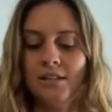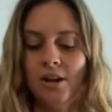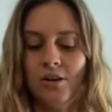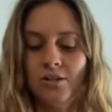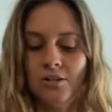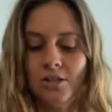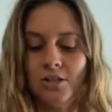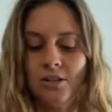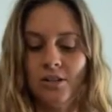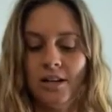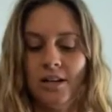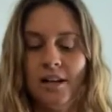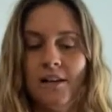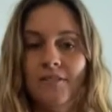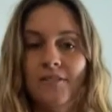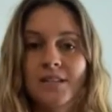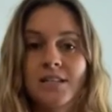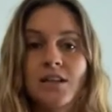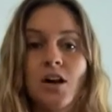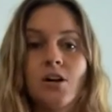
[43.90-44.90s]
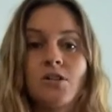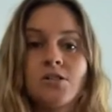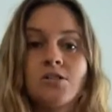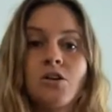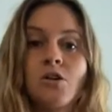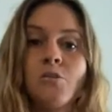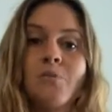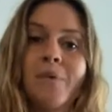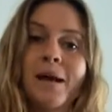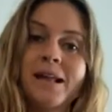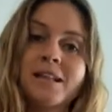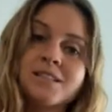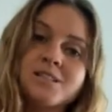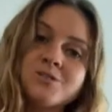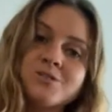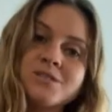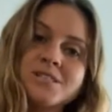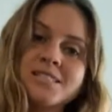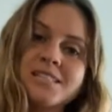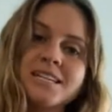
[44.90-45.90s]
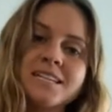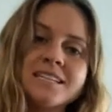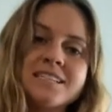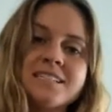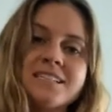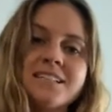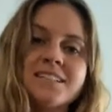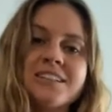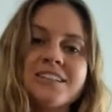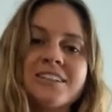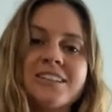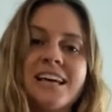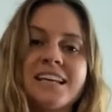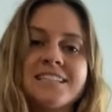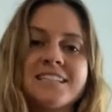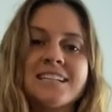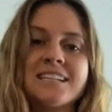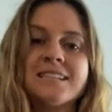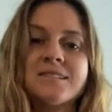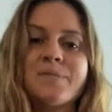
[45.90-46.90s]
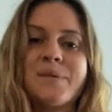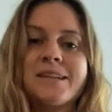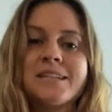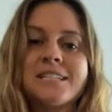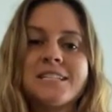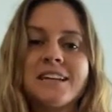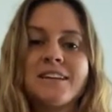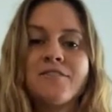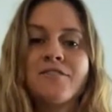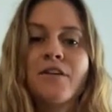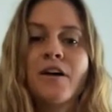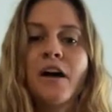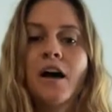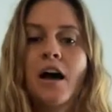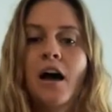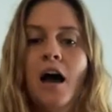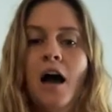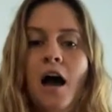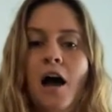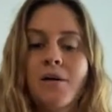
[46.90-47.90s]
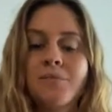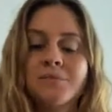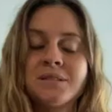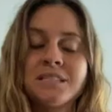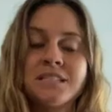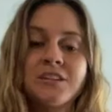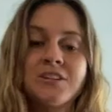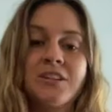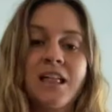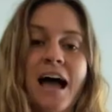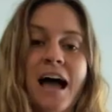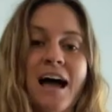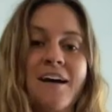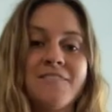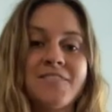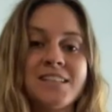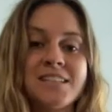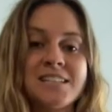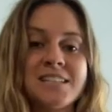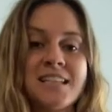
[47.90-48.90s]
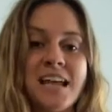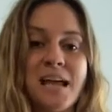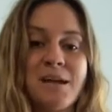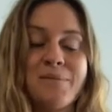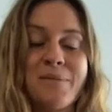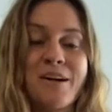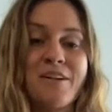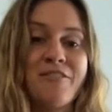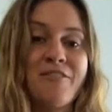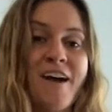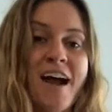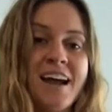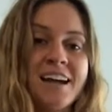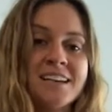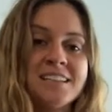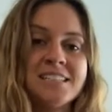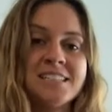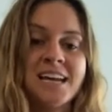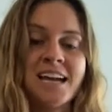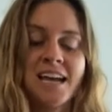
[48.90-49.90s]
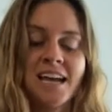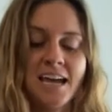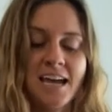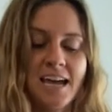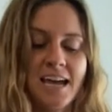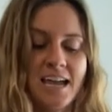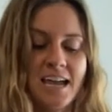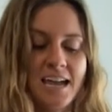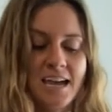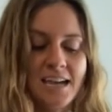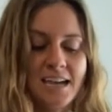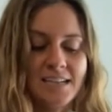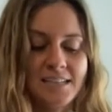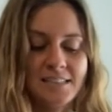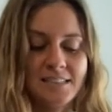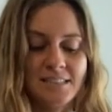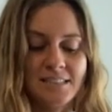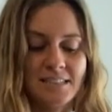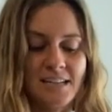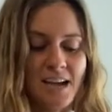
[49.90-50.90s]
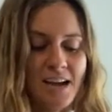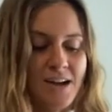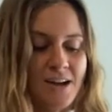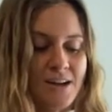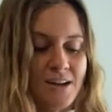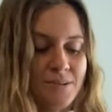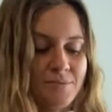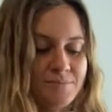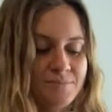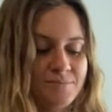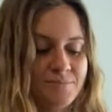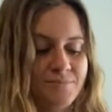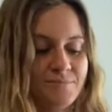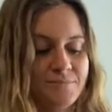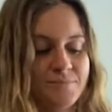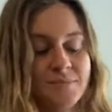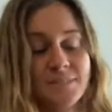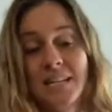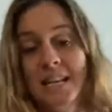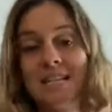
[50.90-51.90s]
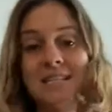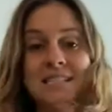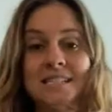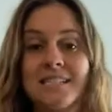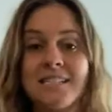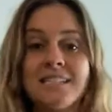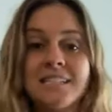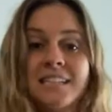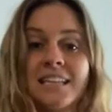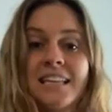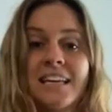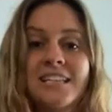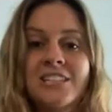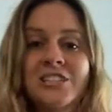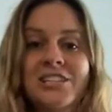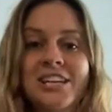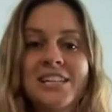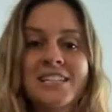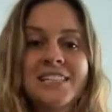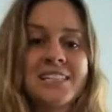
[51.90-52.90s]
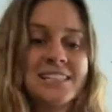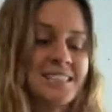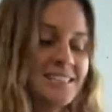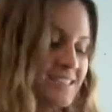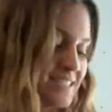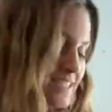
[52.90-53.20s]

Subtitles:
alternative is also basil seeds, a little less expensive, still have the same effect, and tastes delicious.